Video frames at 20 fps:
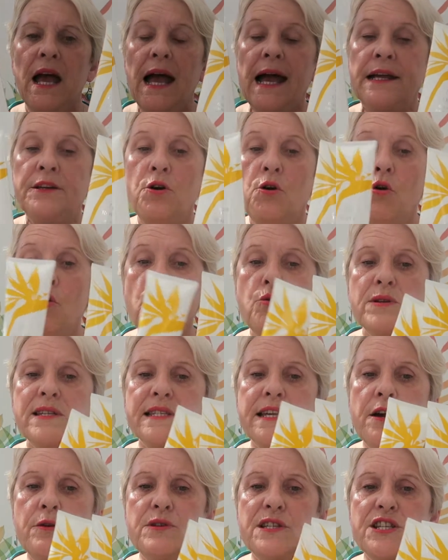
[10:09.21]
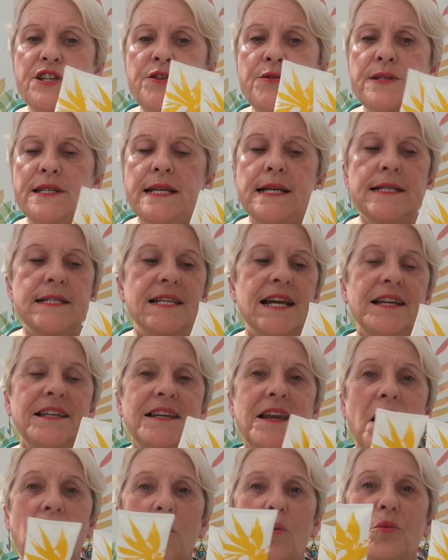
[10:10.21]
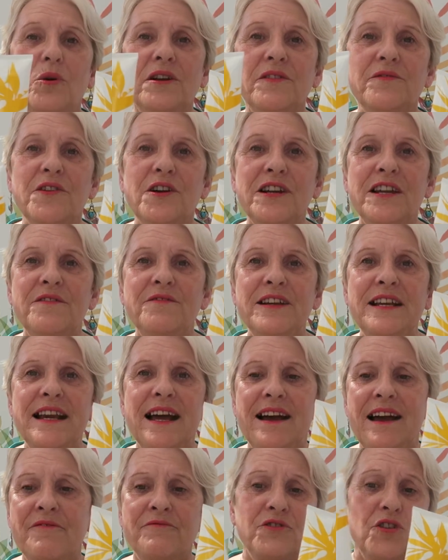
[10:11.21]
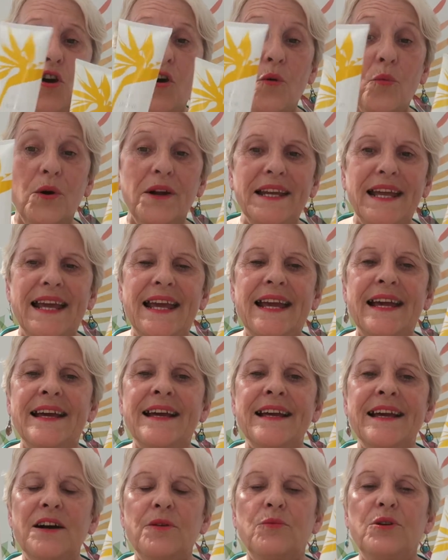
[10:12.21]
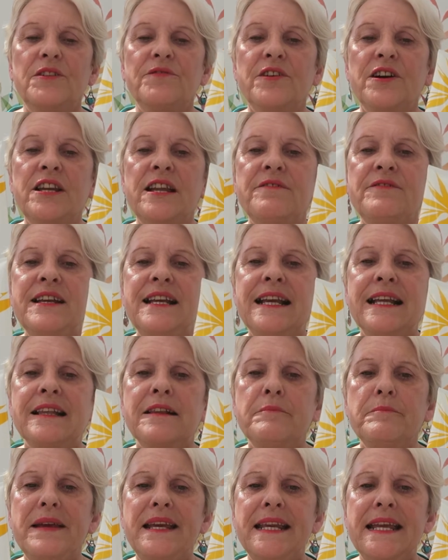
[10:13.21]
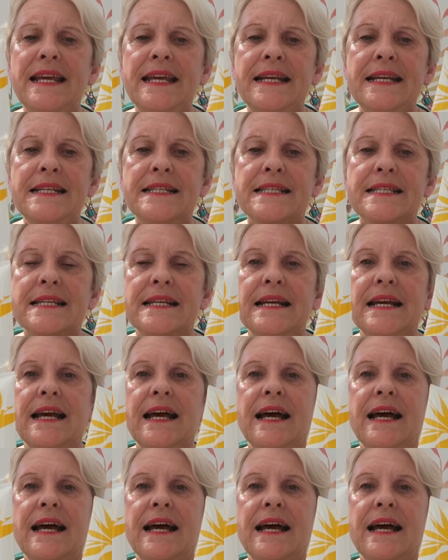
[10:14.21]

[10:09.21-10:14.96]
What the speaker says: And also Susie has done one of our lovely, I haven't got one here, one of our lovely little minis,